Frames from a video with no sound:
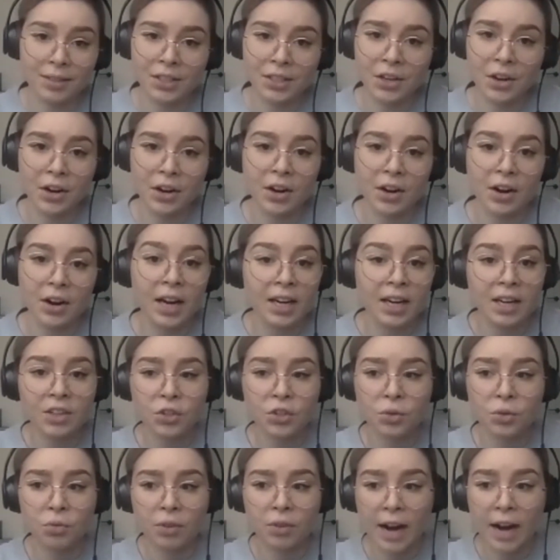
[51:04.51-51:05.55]
So I didn't
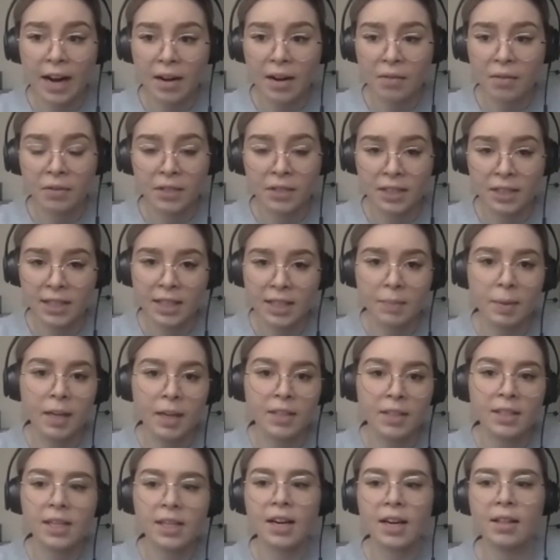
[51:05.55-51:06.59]
train for 6
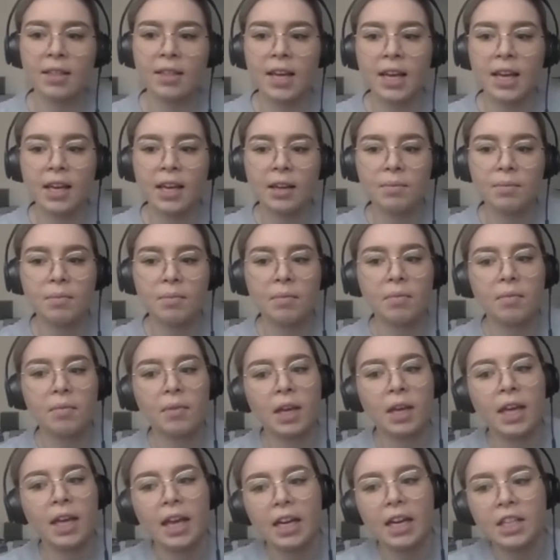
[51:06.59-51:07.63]
months, and I think
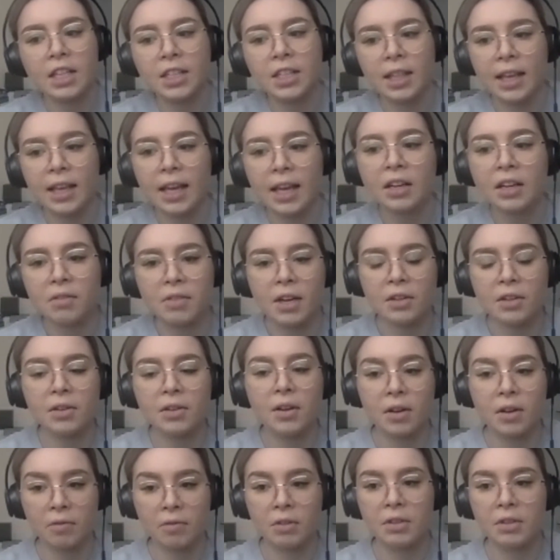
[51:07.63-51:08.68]
getting to the end
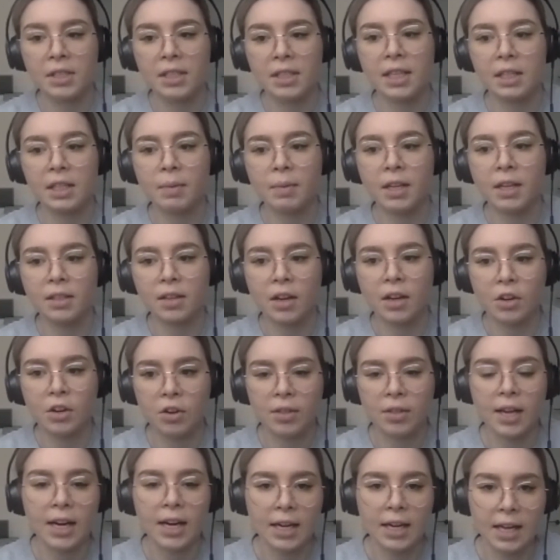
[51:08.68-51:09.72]
of those 6 months, I
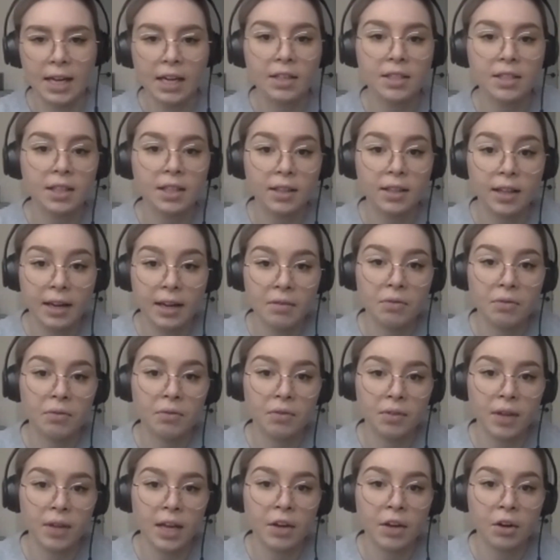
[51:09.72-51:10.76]
knew that I needed to leave
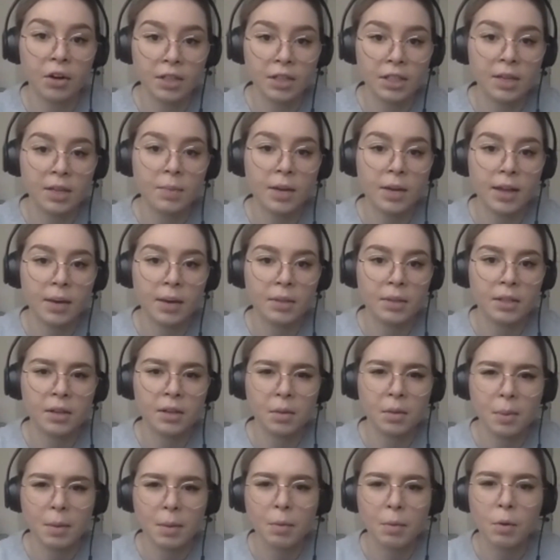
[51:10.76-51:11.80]
and go somewhere that was a
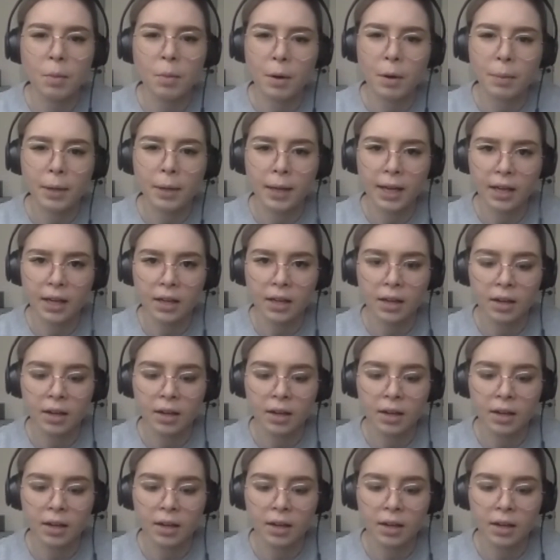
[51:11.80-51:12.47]
little bit more populated.